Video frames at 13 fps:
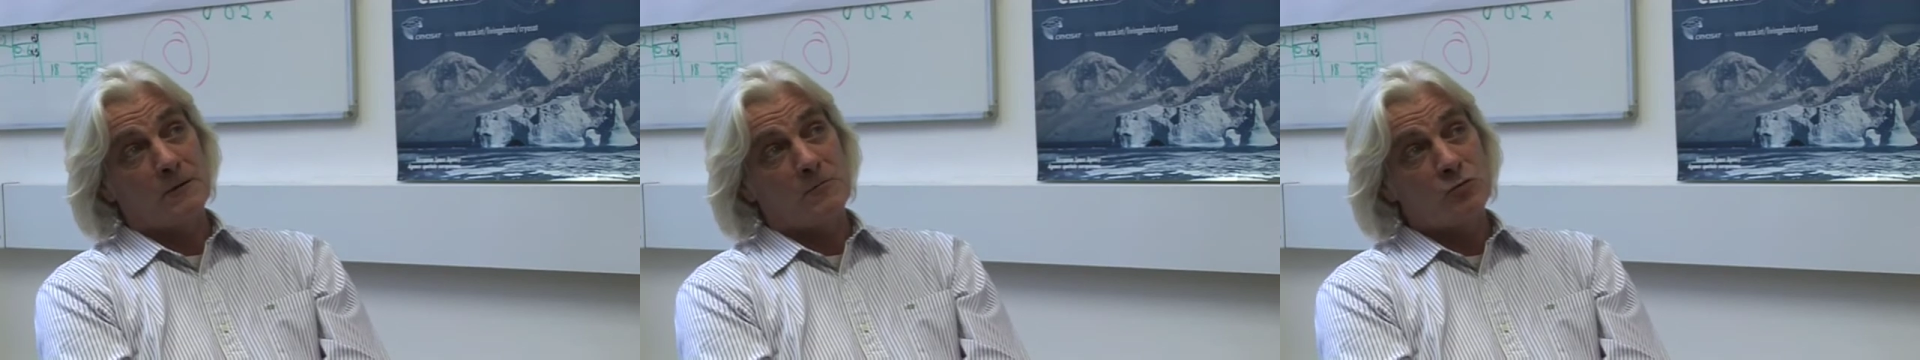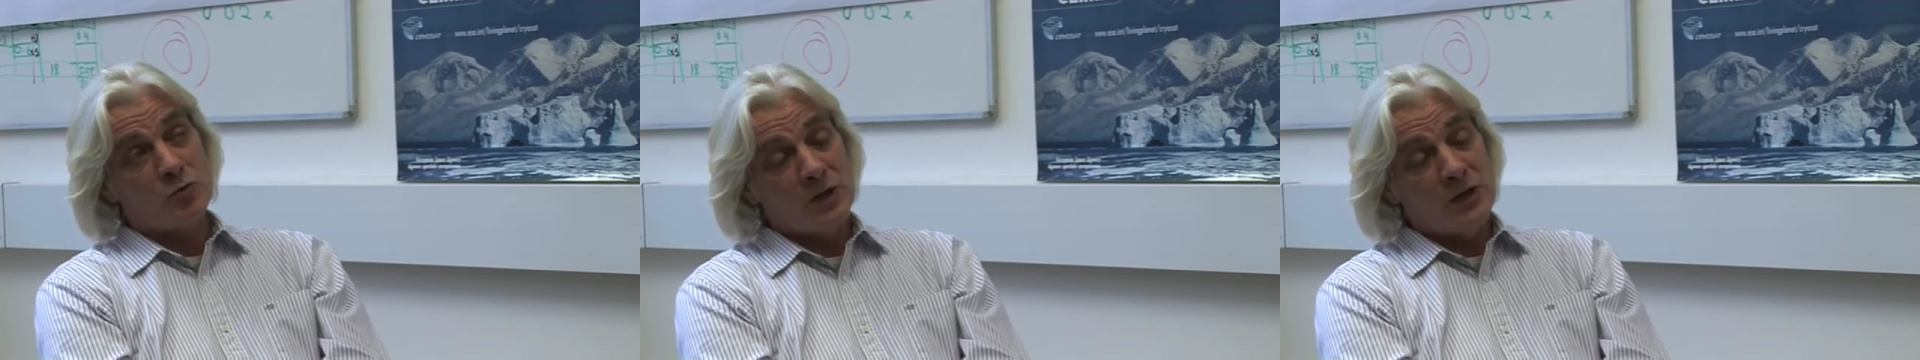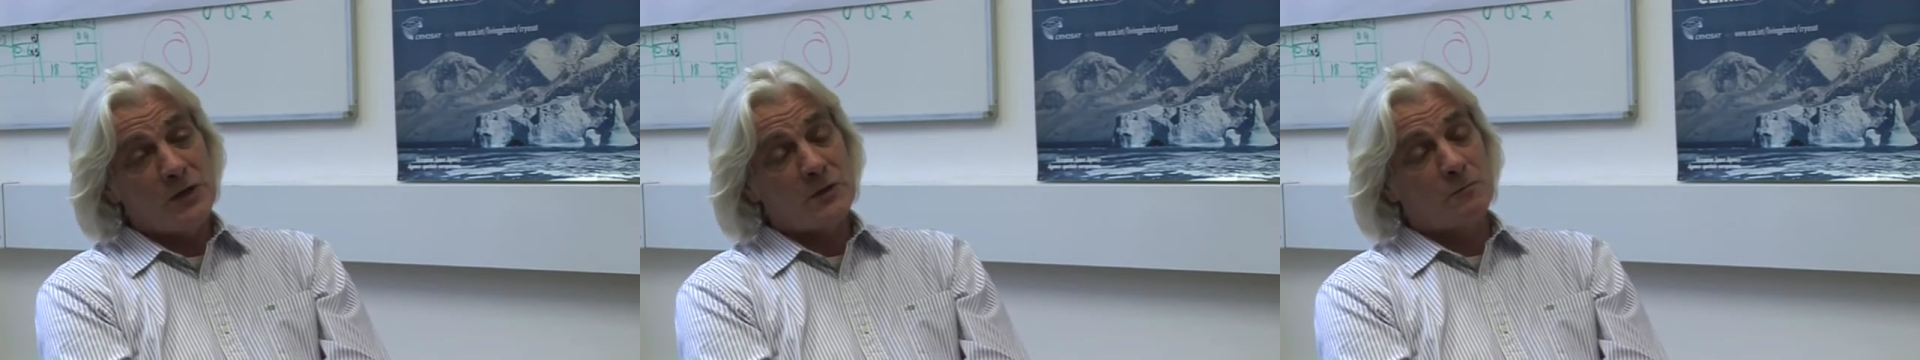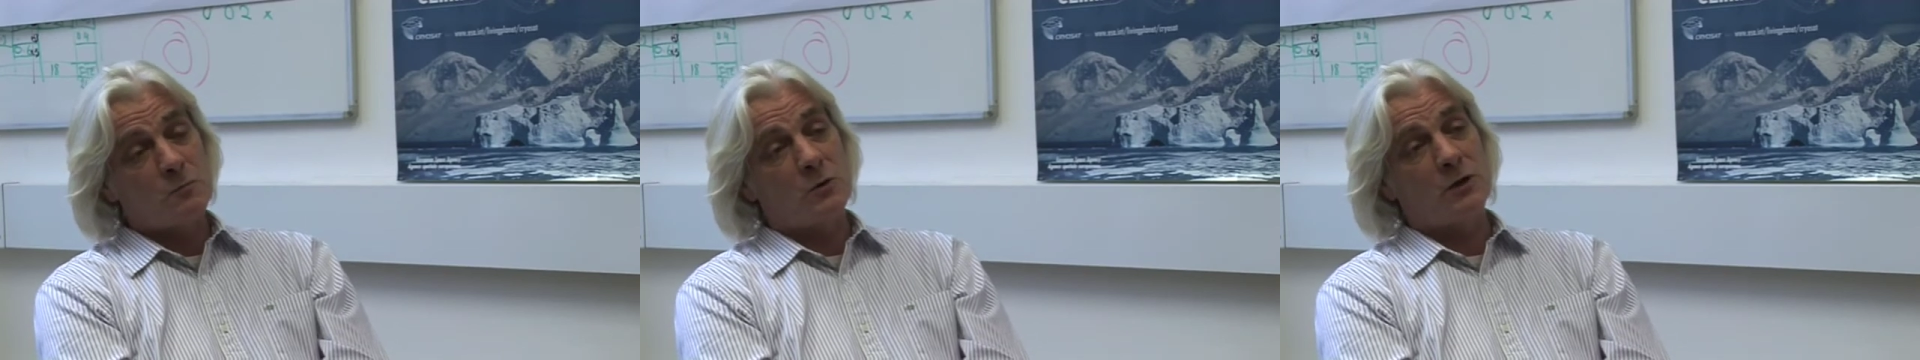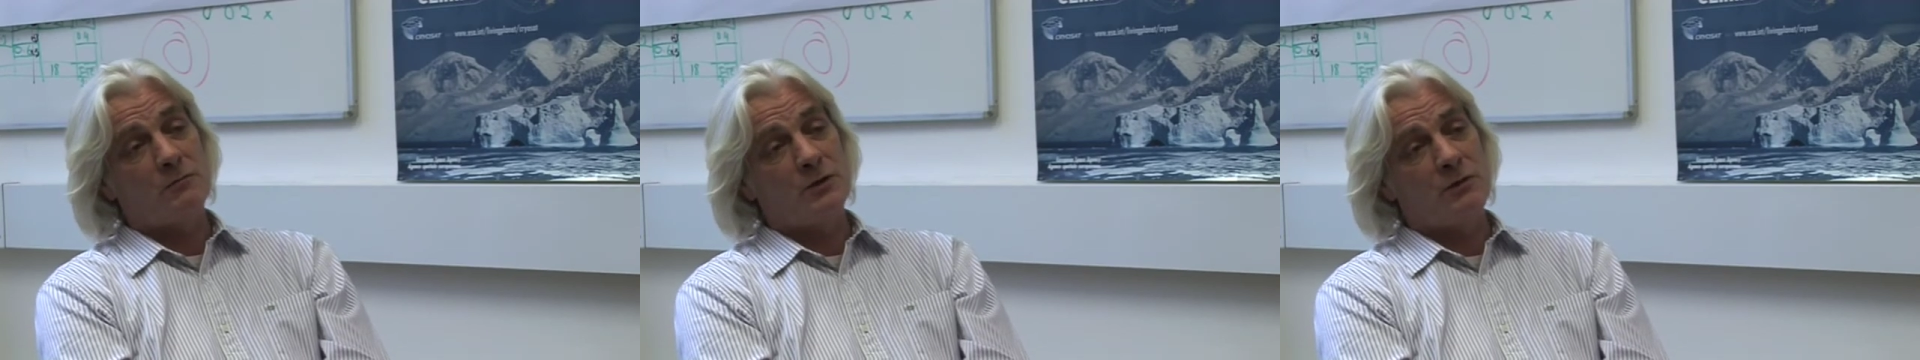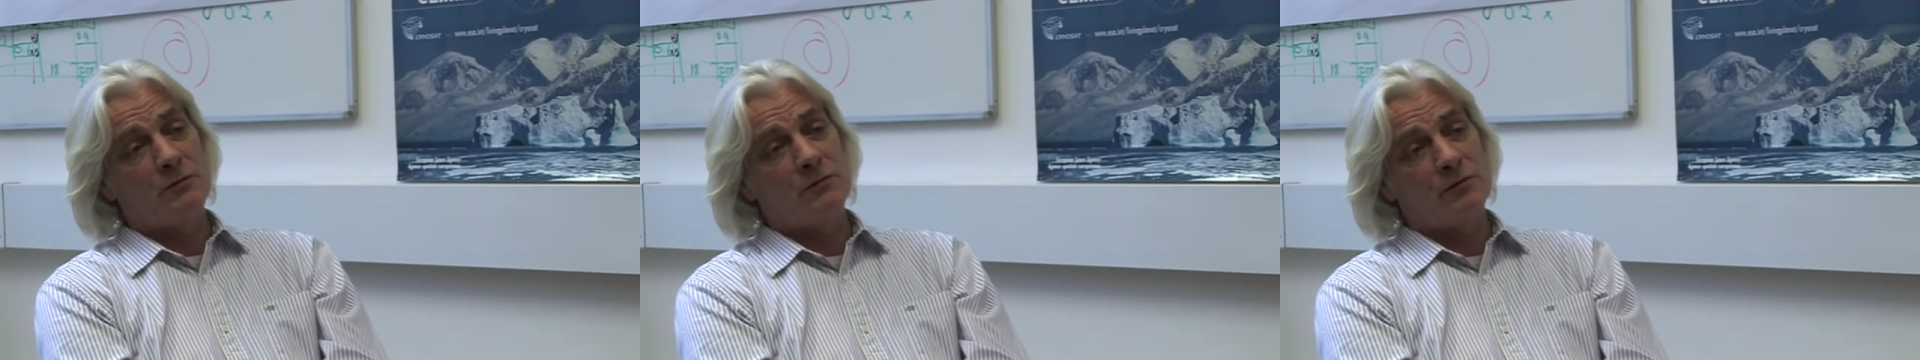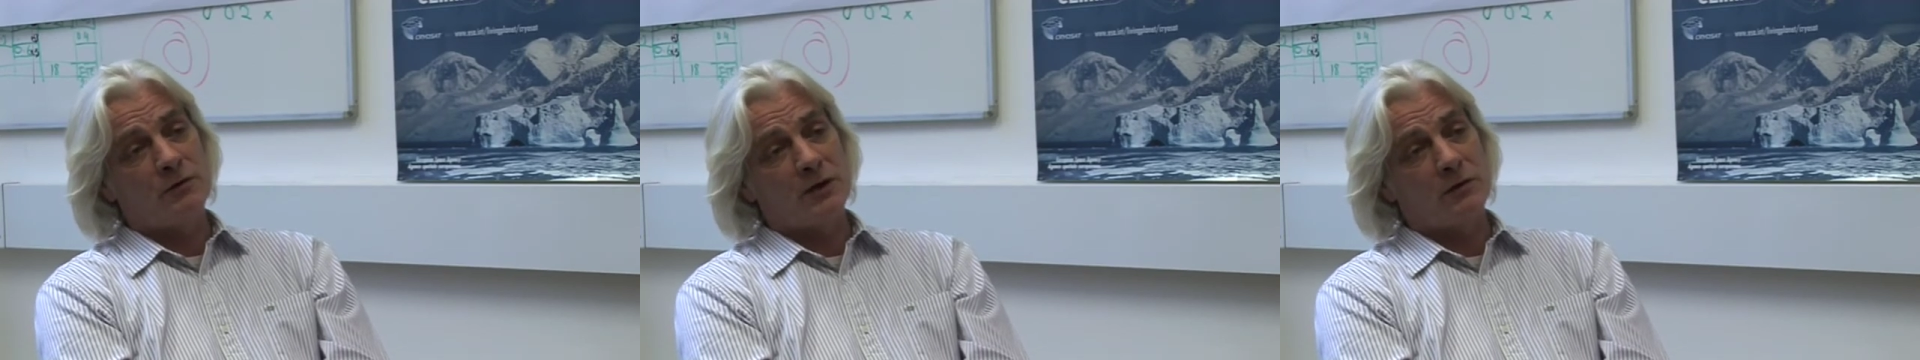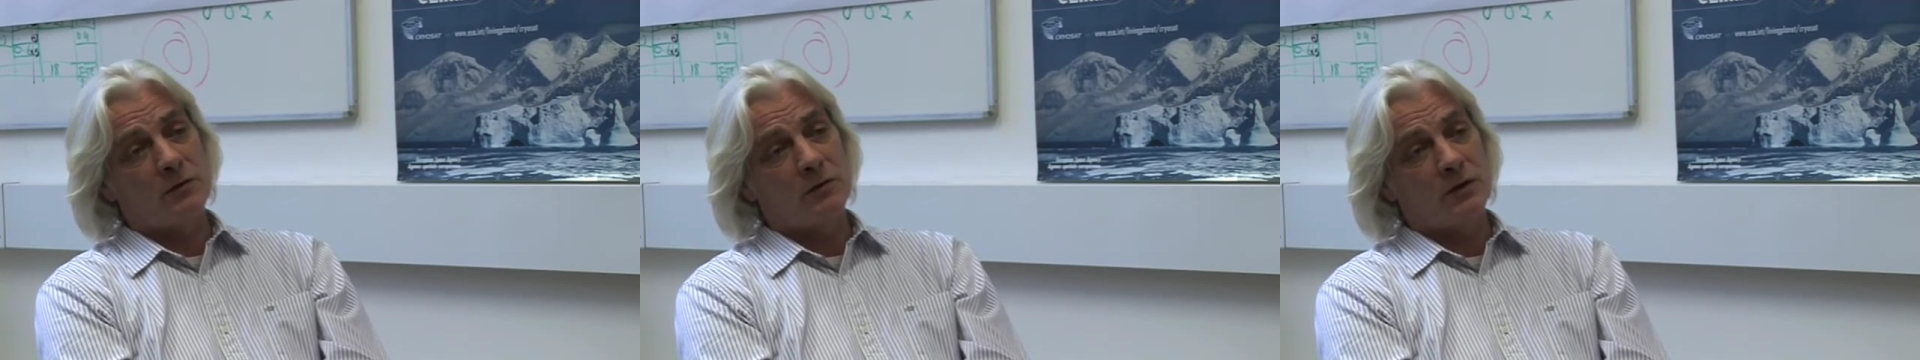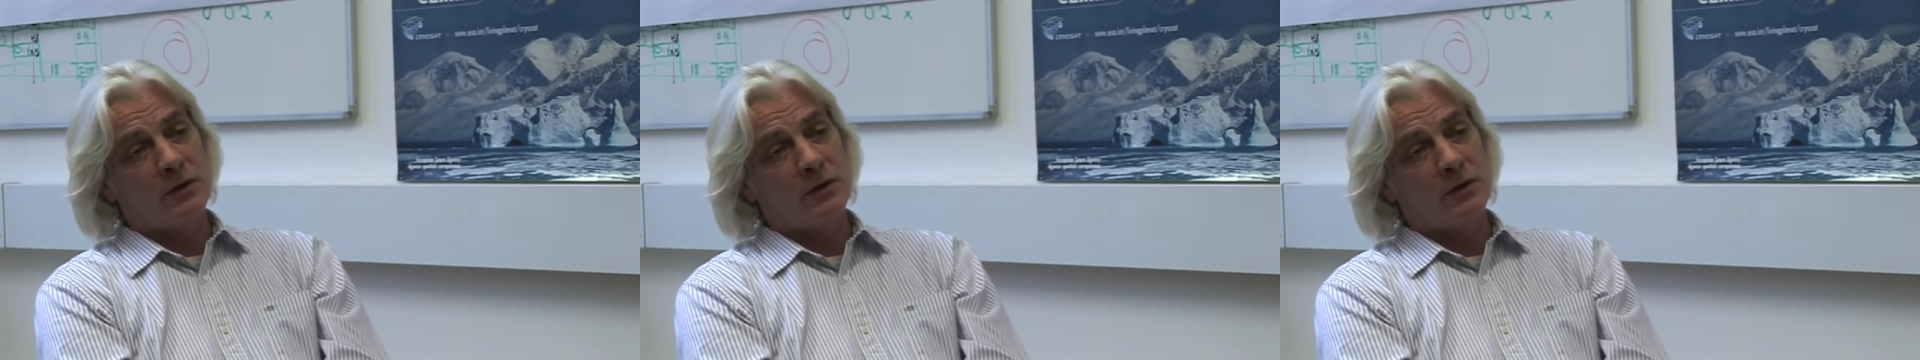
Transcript: reason why people felt